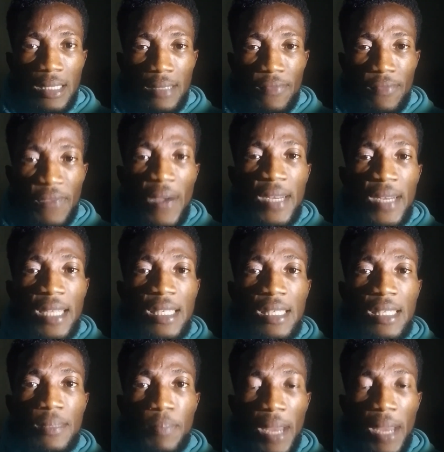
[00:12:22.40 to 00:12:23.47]
founded this
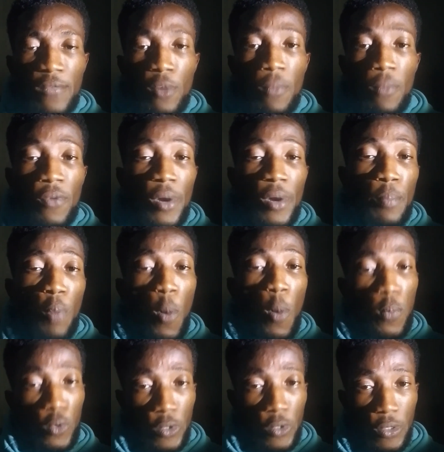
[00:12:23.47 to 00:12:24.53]
platform for a
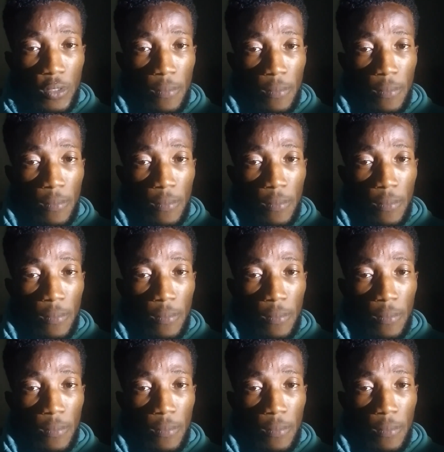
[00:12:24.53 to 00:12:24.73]
purpose.